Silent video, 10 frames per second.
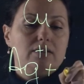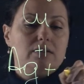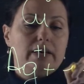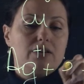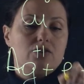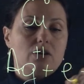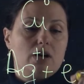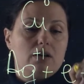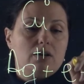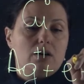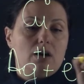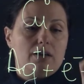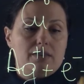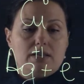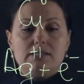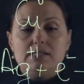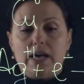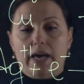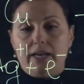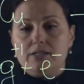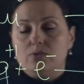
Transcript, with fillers: electron on this side,